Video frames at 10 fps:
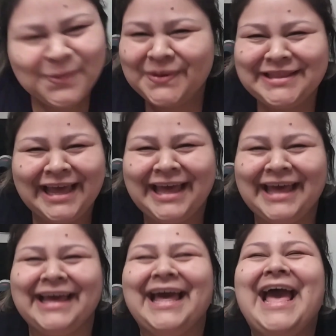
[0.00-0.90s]
What the
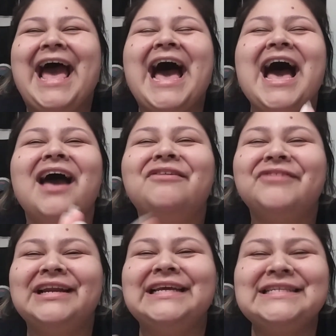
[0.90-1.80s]
heck? I
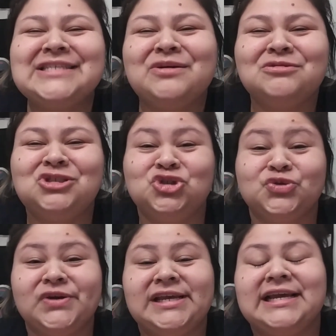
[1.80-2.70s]
really don't
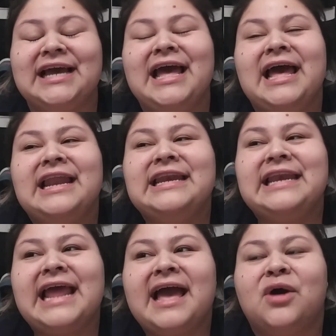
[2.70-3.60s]
drink.
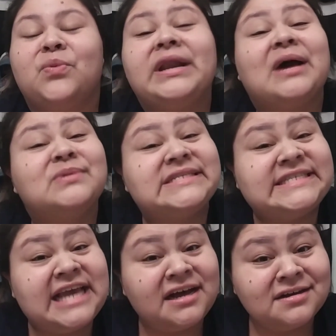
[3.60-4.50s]
Now, when I was
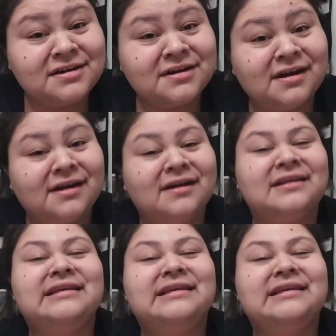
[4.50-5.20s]
younger,